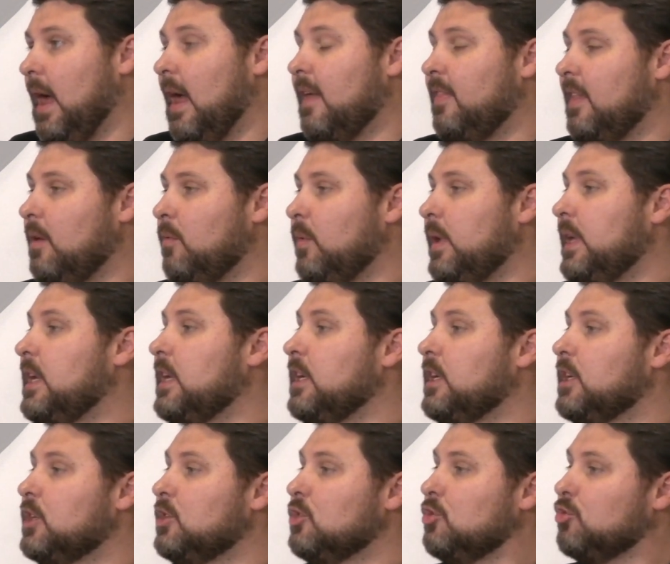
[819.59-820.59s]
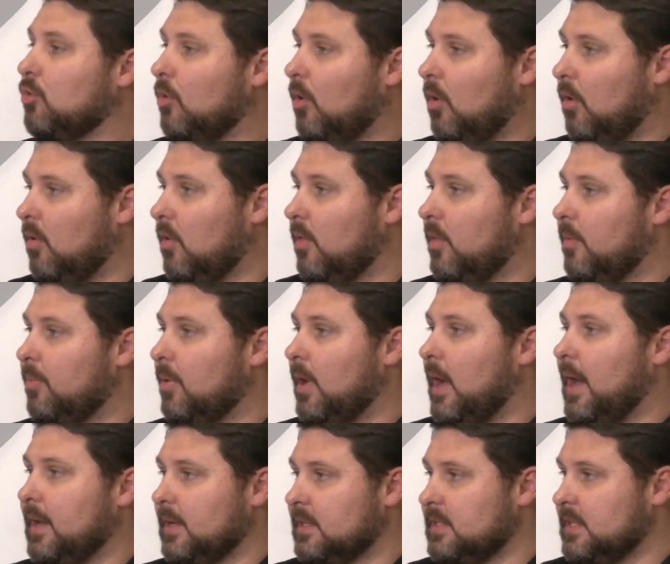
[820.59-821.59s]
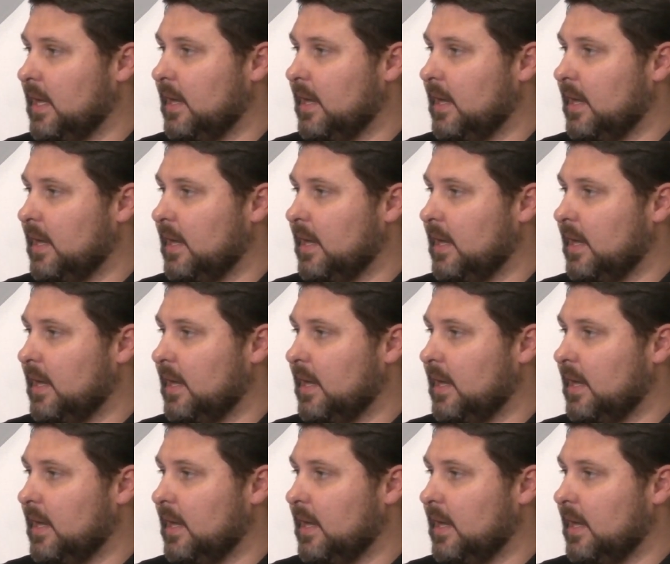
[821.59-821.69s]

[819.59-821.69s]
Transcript: And then we can control the products